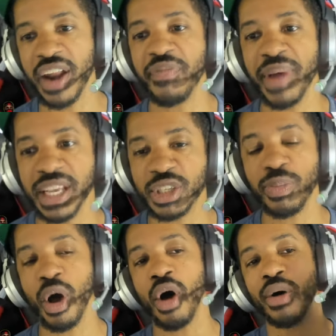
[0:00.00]
of
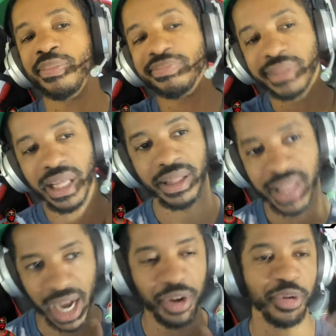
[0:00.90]
baseball,
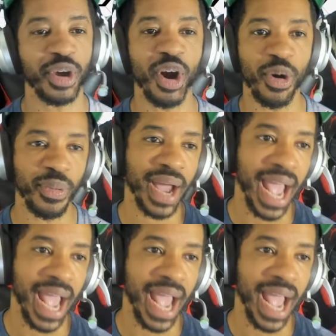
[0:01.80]
there you go.